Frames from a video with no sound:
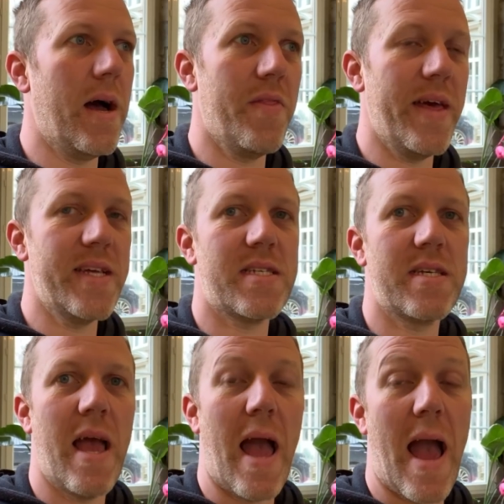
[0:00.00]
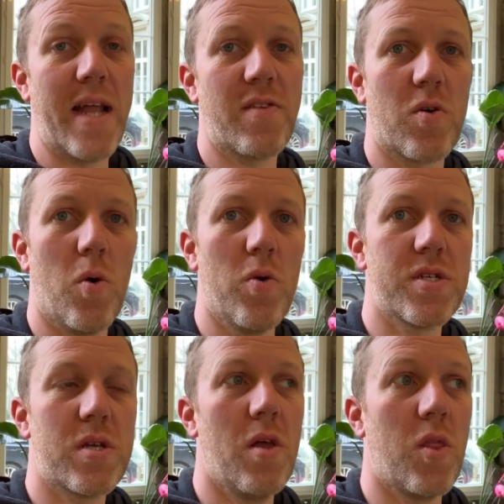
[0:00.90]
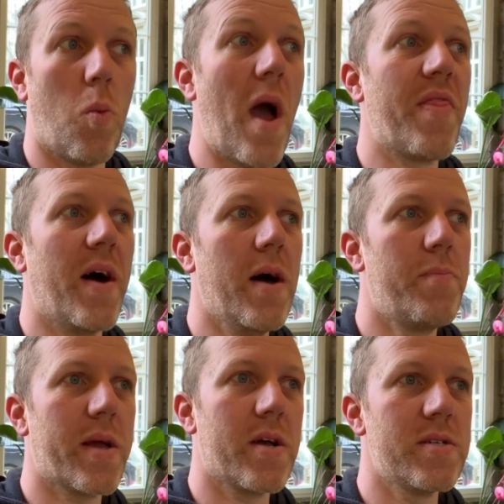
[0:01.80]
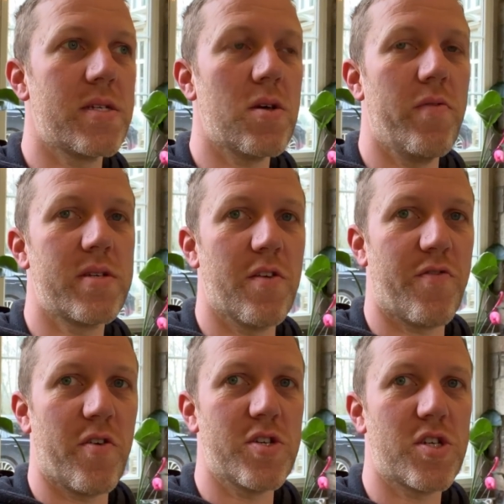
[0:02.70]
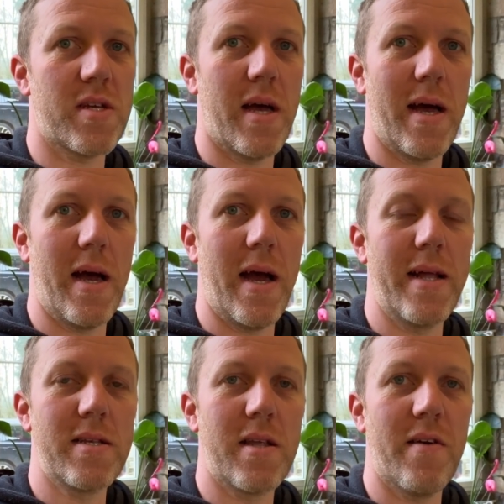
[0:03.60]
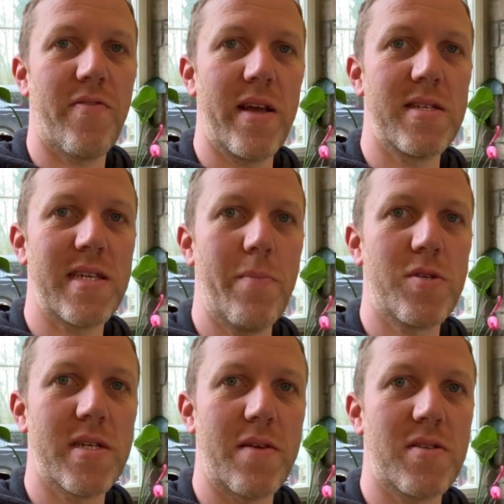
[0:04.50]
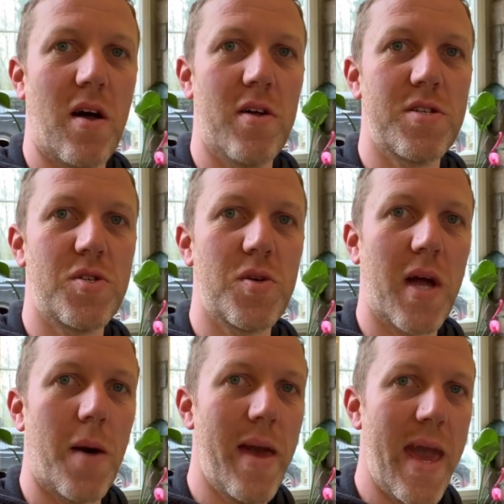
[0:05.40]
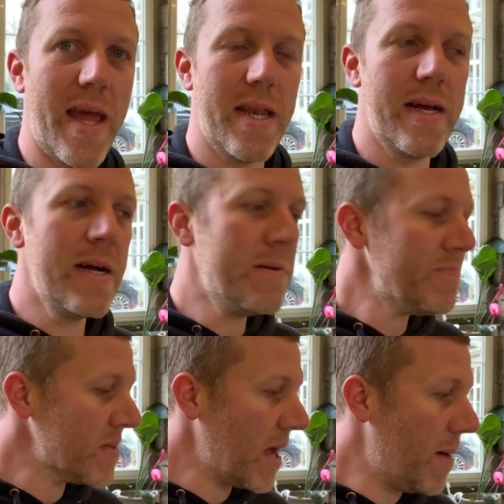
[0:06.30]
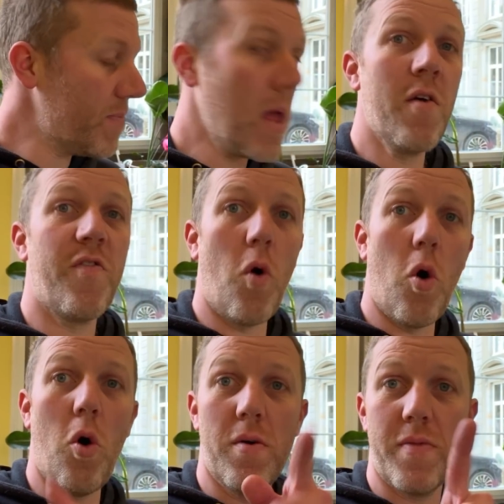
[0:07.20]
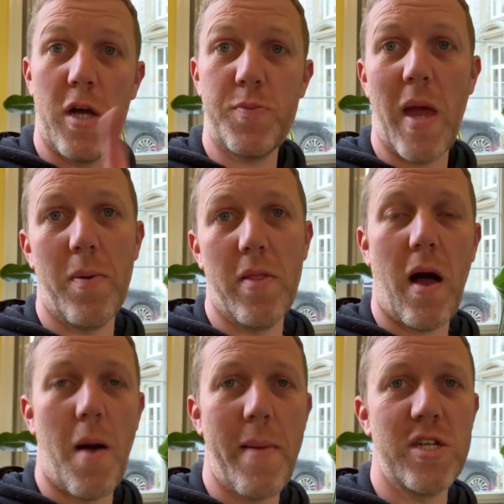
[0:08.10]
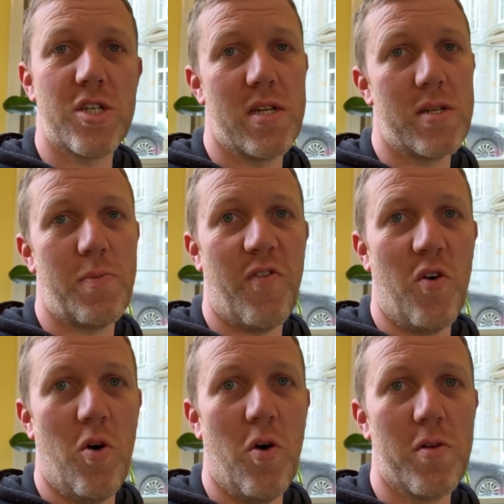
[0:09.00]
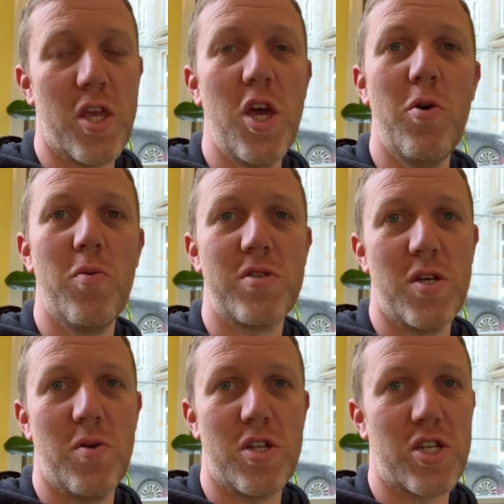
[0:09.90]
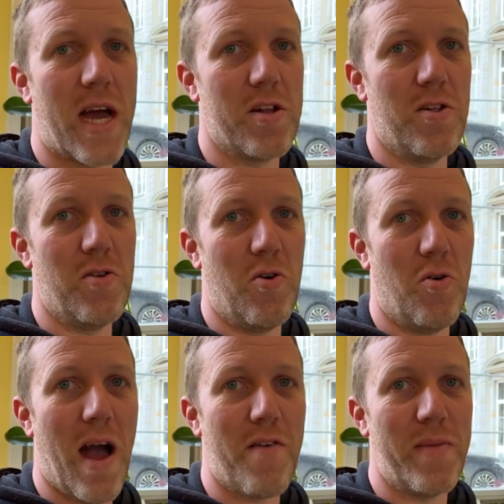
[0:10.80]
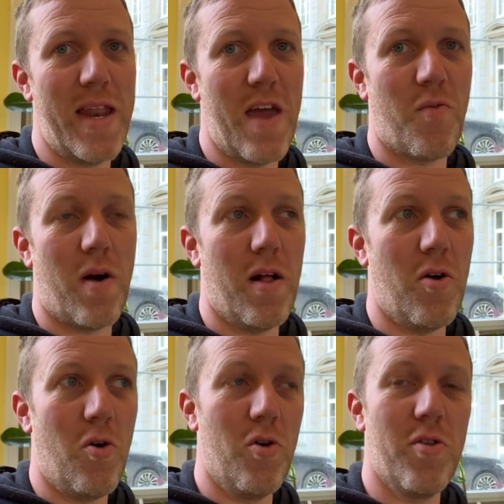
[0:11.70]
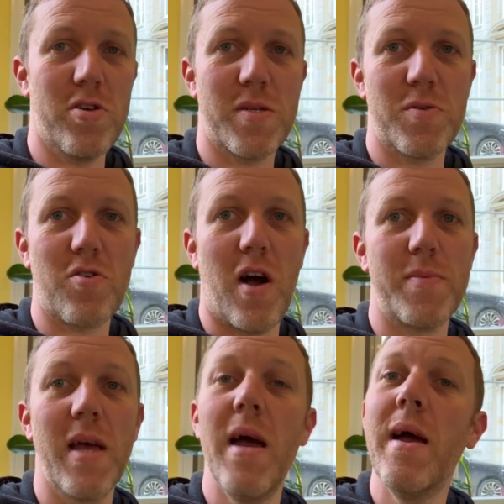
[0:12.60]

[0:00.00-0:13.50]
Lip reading: this and of course the weather, because obviously the frost and freezing temperatures have started to come in. For those people that I mentioned before, new to the channel or haven't been here for a while or not subscribed,